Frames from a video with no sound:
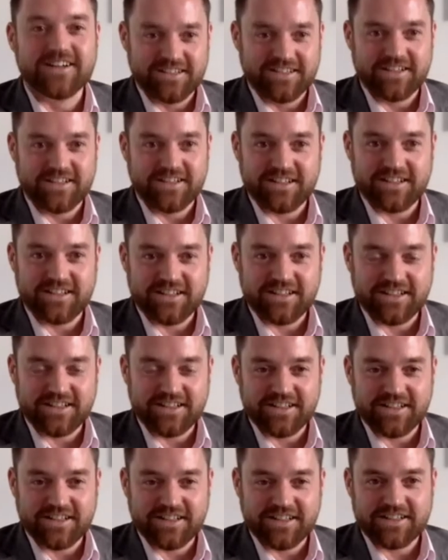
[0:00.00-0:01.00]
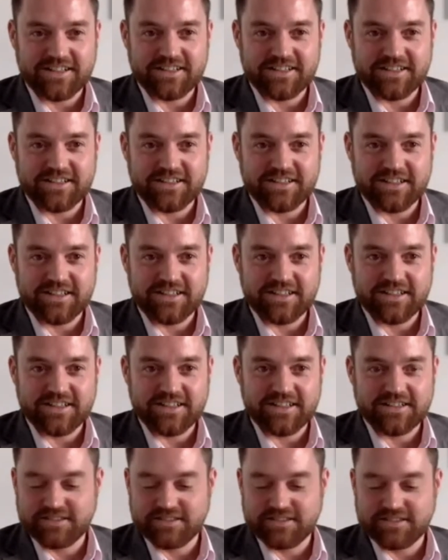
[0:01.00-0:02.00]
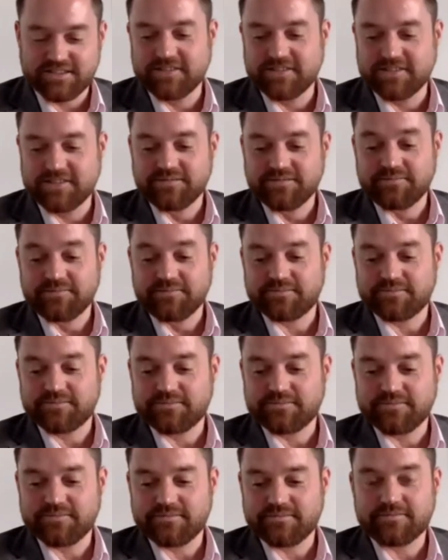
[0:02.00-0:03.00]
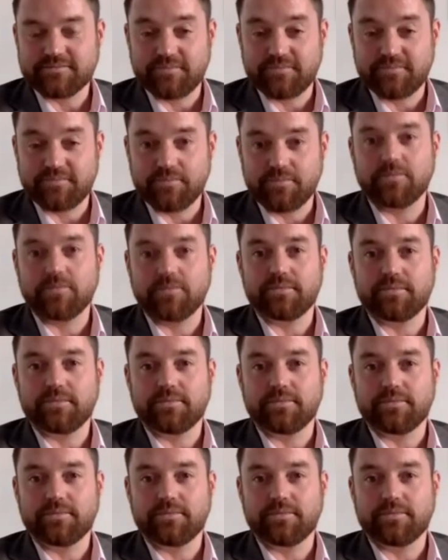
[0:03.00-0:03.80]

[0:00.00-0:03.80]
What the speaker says: This person isn't speaking.